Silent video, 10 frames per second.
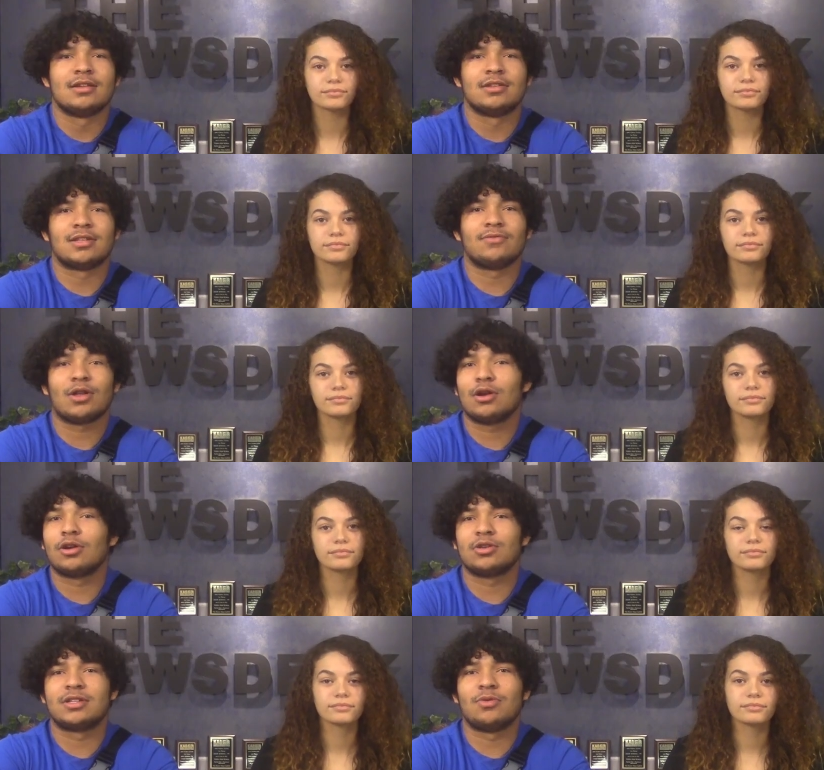Speaker 1: Sunflower
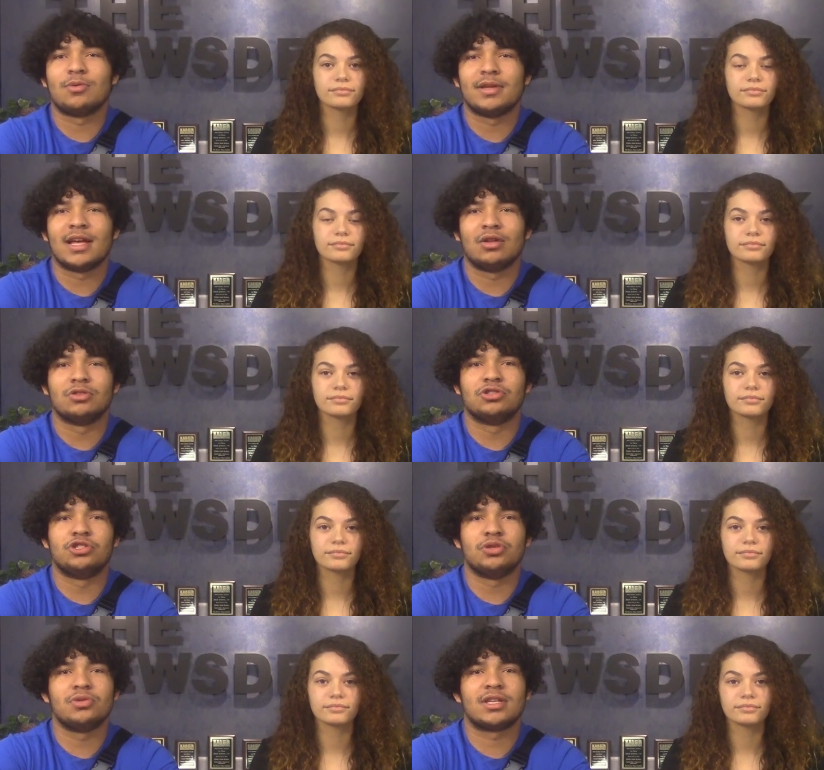Girls Day will be held
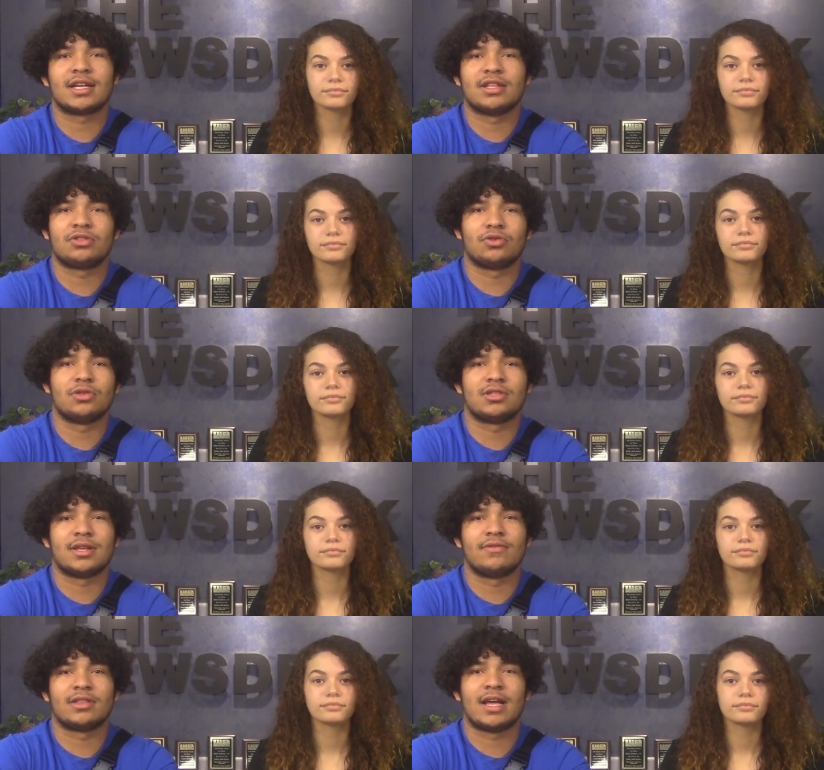June 2nd through the
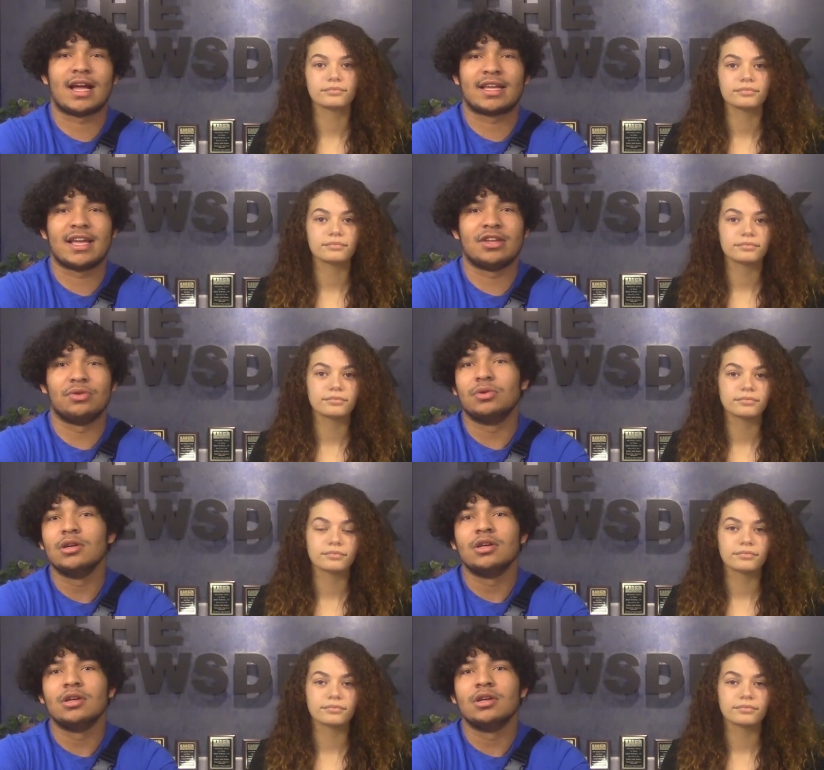7th at KU.